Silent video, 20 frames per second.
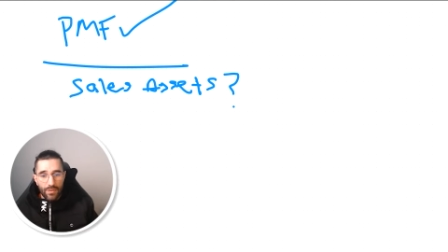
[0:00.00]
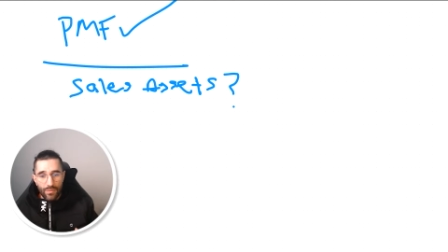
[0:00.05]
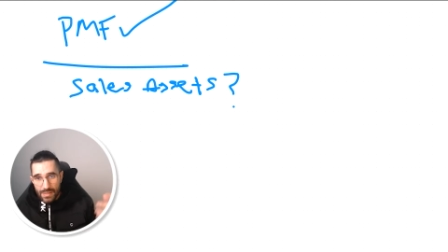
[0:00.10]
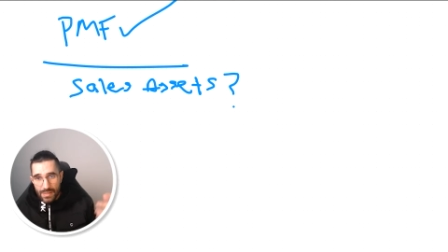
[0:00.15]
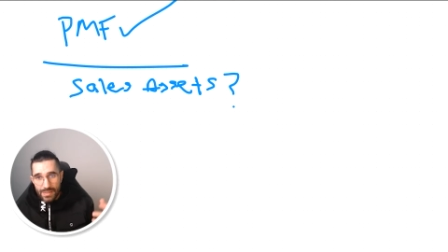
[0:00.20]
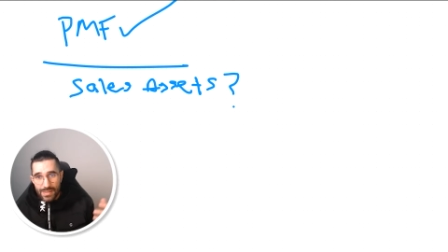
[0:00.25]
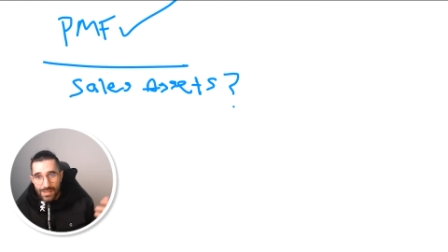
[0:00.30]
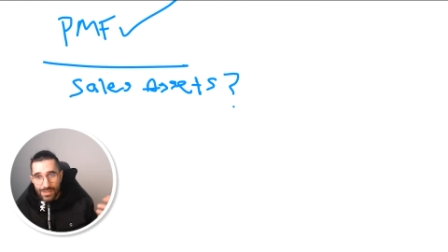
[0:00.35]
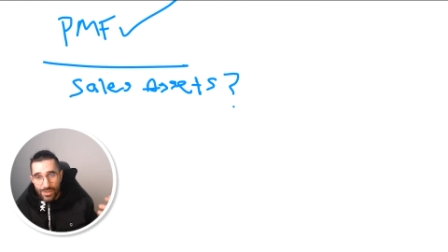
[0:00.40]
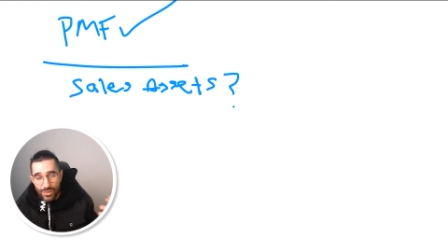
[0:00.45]

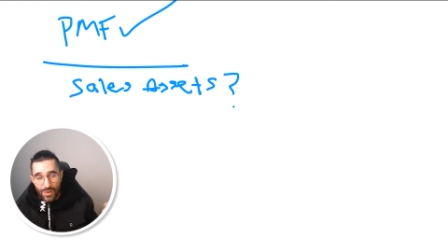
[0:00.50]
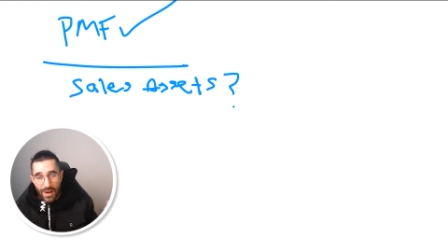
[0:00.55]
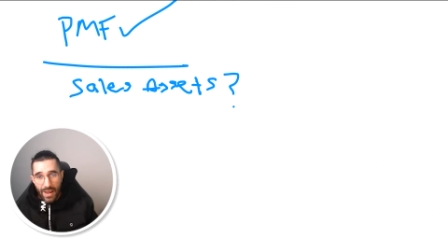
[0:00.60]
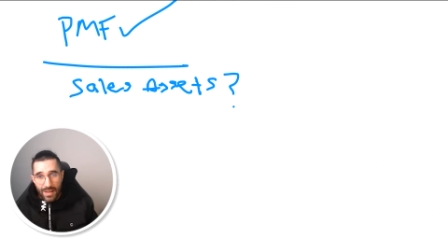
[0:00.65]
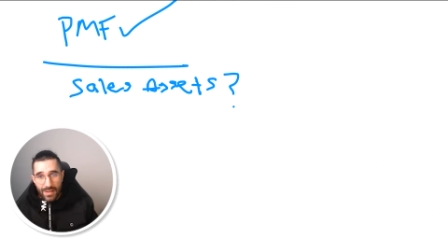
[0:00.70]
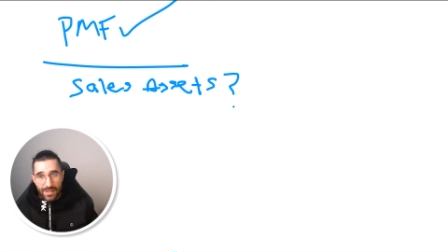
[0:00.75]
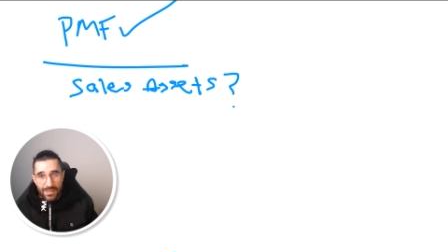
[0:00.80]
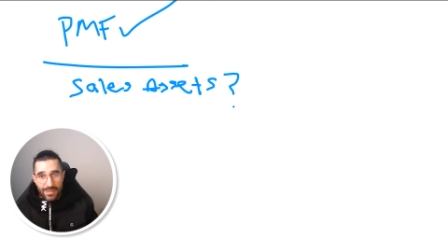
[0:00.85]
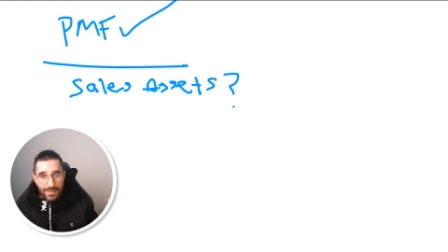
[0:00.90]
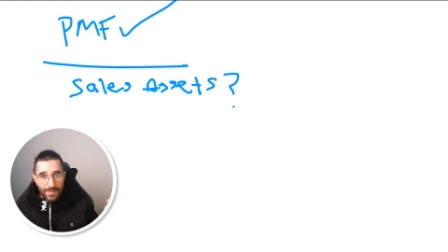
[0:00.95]
This
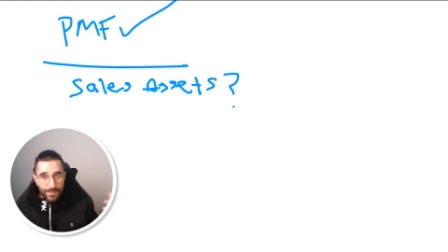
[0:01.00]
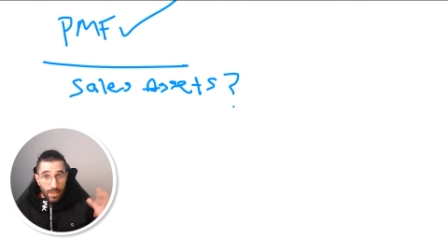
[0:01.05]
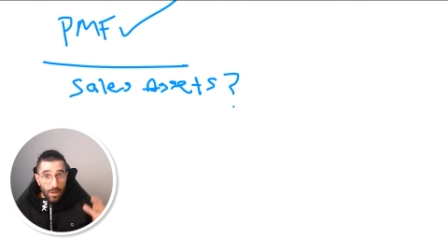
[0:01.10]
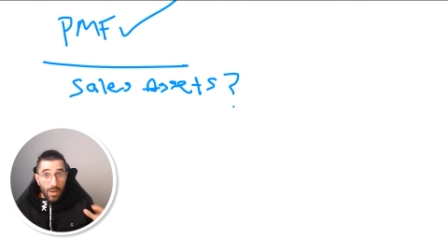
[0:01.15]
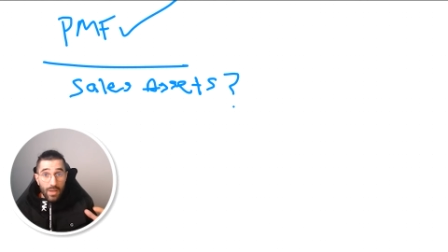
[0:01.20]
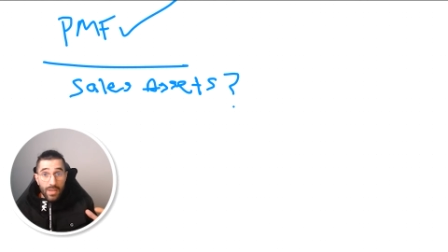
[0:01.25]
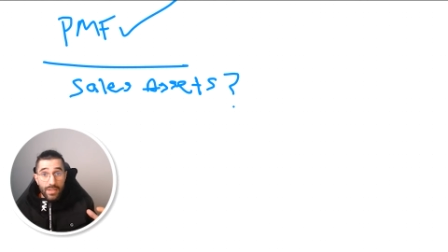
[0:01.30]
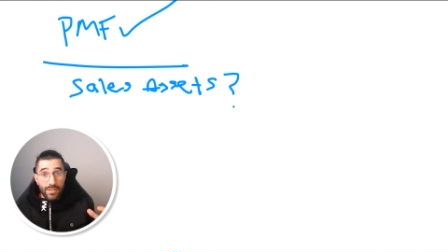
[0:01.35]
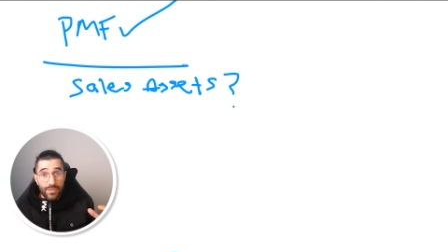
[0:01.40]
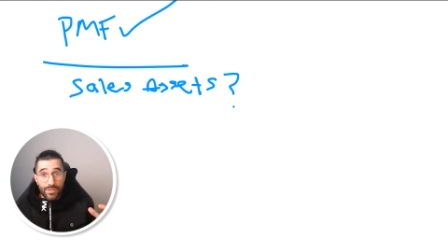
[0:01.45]
attracts
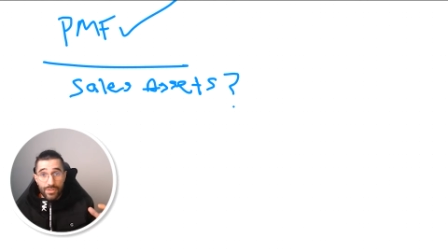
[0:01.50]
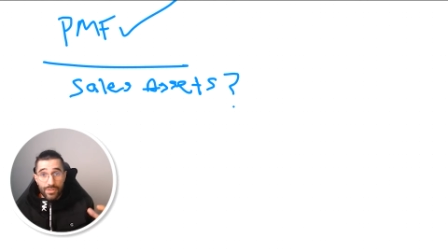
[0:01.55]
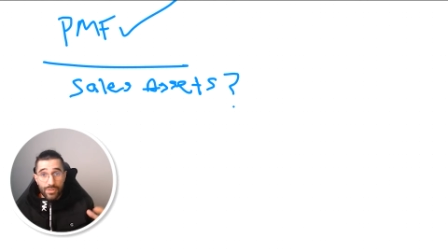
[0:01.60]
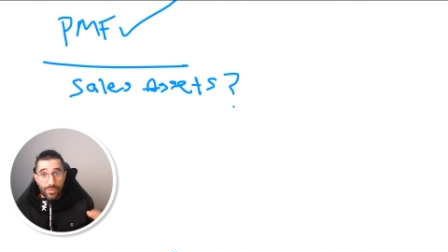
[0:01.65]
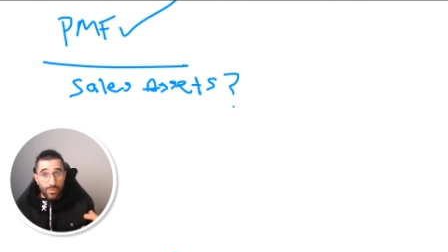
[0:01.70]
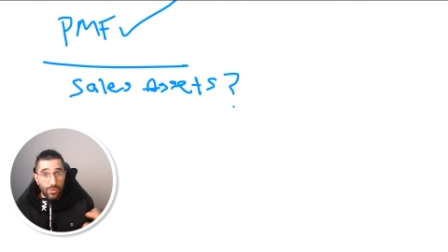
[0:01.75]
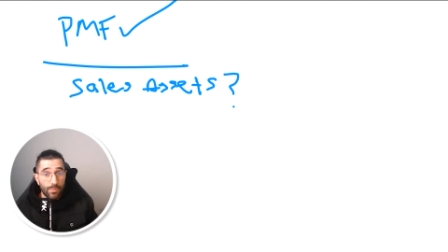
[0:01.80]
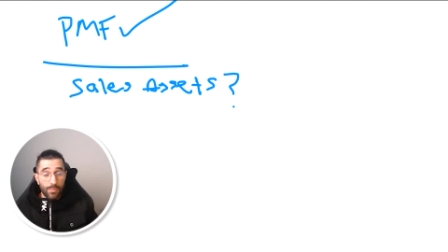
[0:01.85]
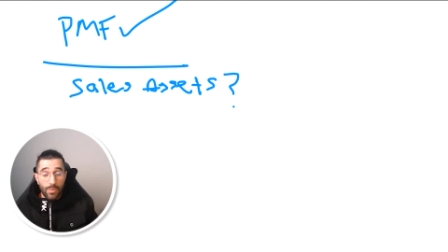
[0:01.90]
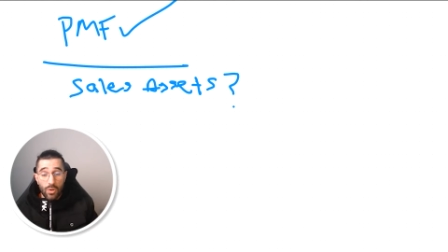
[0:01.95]
clients
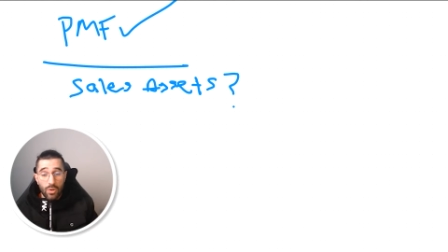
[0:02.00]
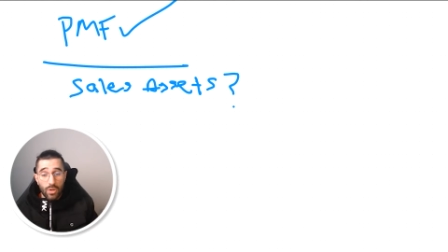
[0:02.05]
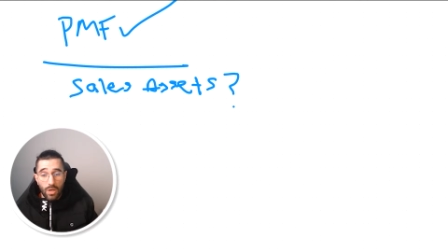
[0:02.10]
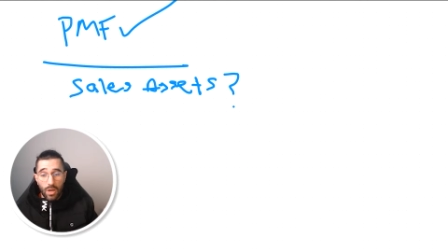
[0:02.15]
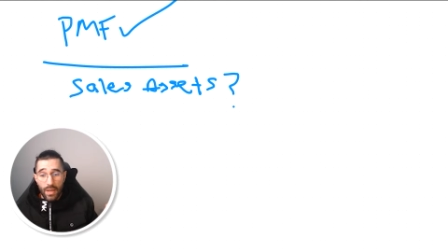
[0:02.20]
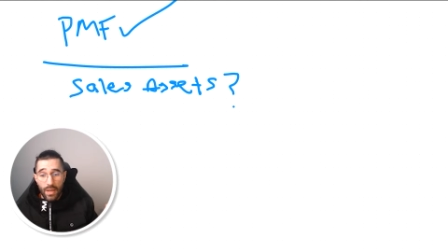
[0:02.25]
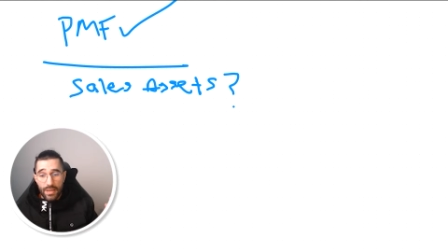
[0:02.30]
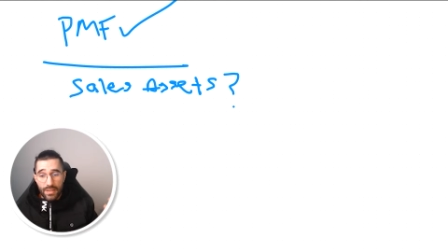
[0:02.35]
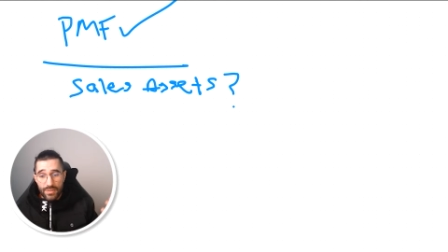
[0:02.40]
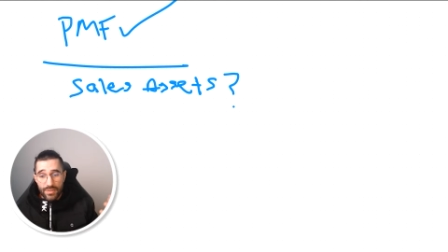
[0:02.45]
or more
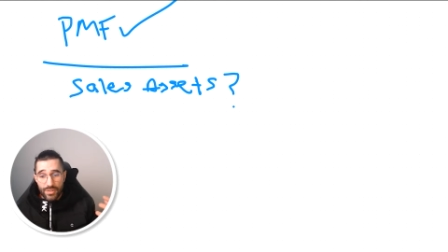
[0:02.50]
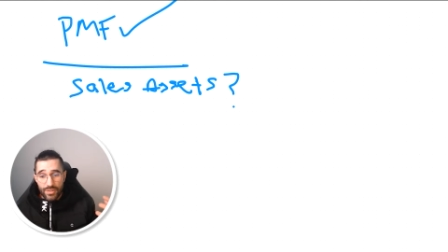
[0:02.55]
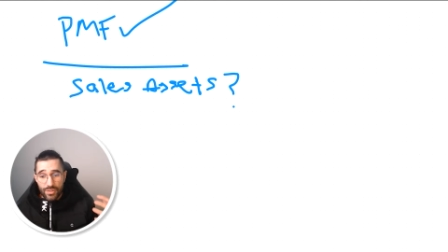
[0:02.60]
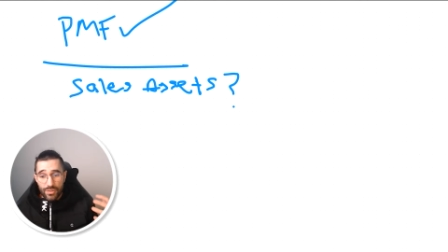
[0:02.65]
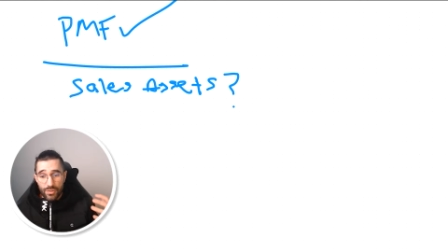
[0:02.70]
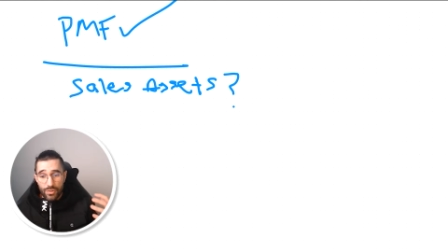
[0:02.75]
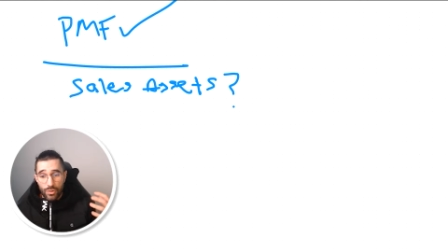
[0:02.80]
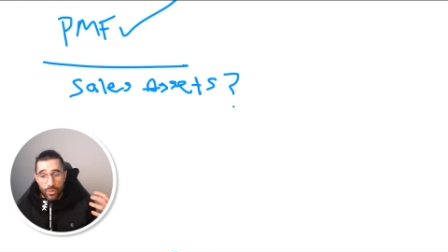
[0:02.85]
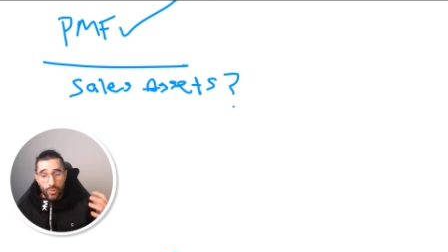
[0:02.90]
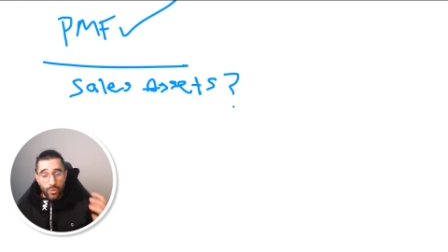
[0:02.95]
clients
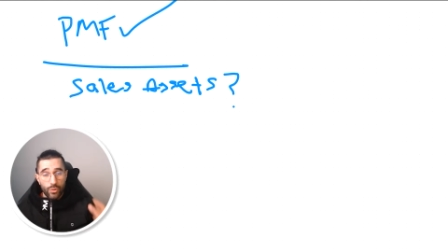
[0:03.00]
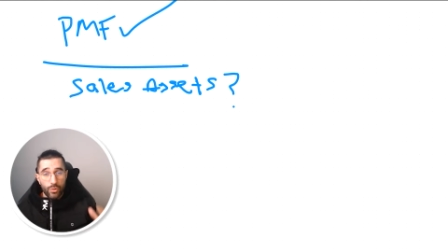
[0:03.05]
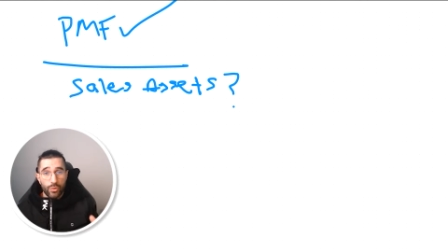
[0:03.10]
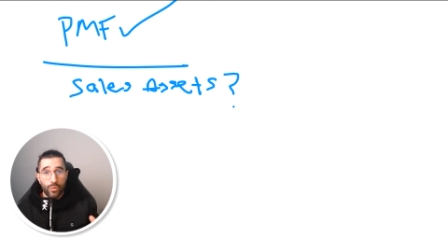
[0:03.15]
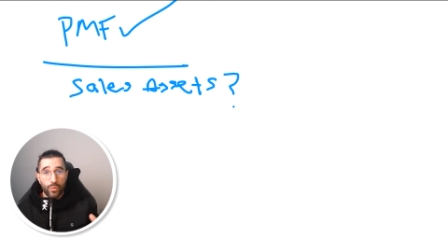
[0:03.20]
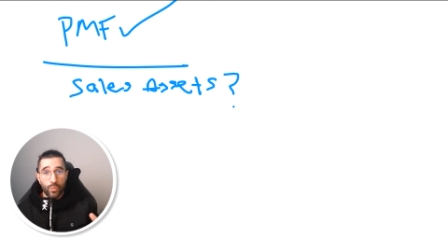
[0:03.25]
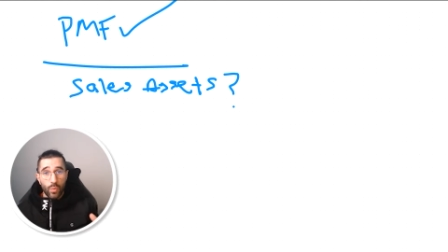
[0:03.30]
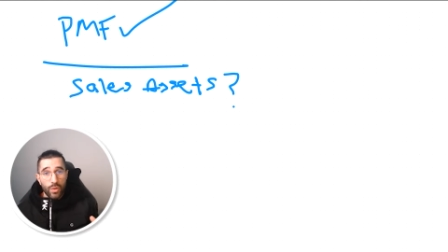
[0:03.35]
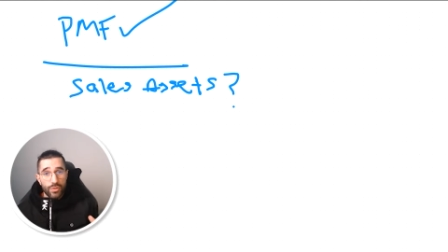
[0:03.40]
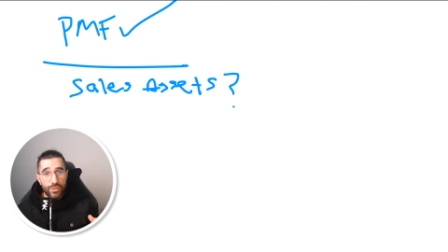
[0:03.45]
who
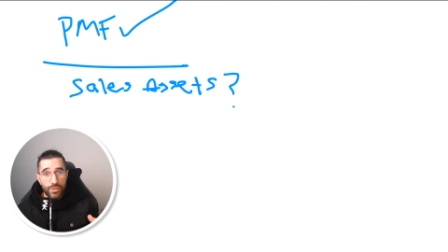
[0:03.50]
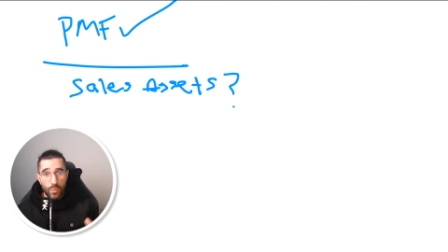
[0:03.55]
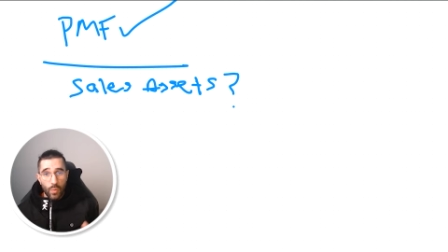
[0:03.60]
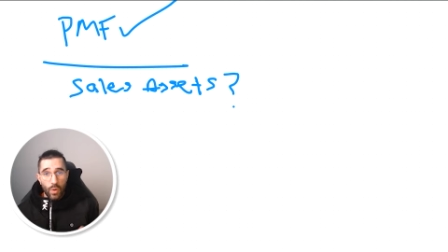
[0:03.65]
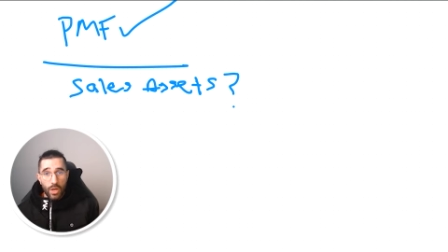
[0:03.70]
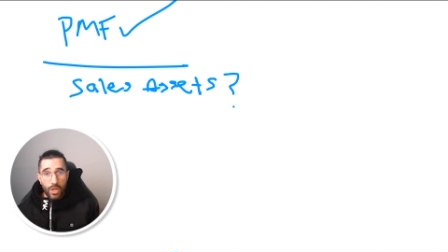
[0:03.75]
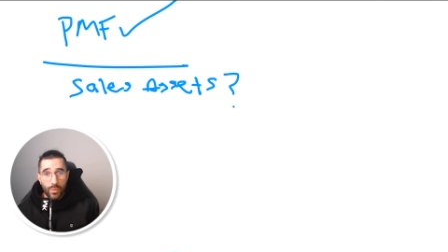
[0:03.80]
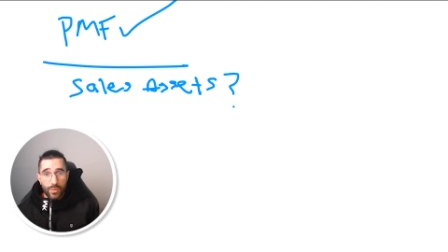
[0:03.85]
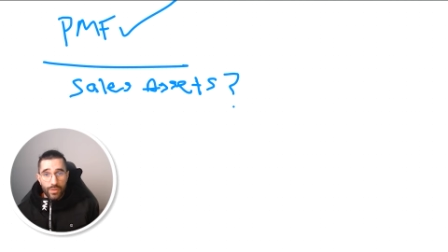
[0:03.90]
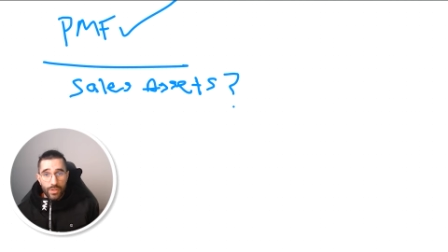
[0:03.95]
want to
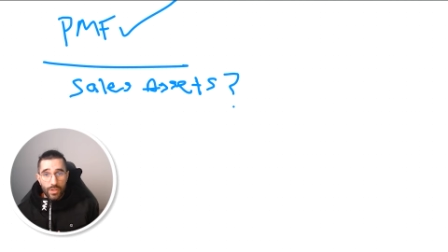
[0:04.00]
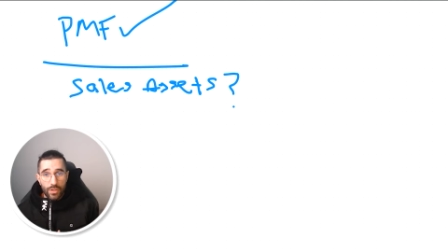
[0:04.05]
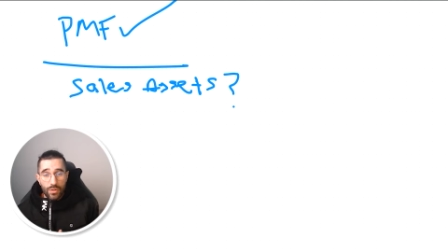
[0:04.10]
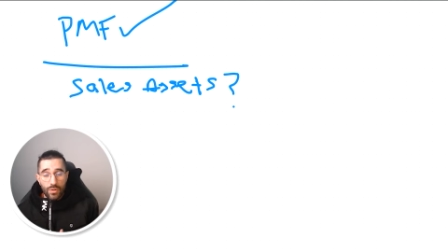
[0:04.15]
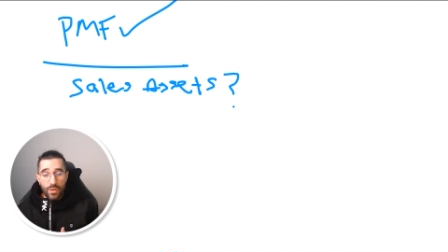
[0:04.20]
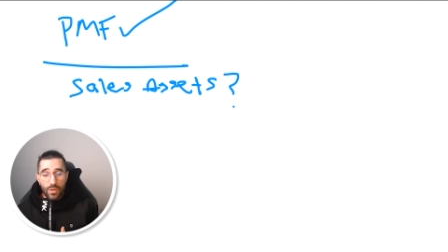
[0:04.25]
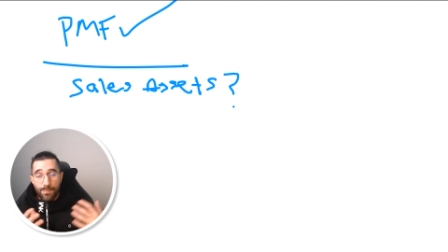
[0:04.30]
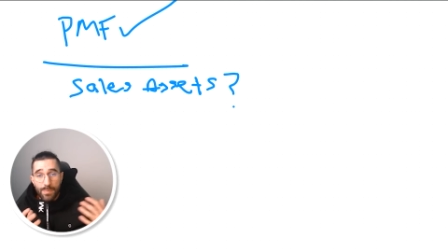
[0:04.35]
work with you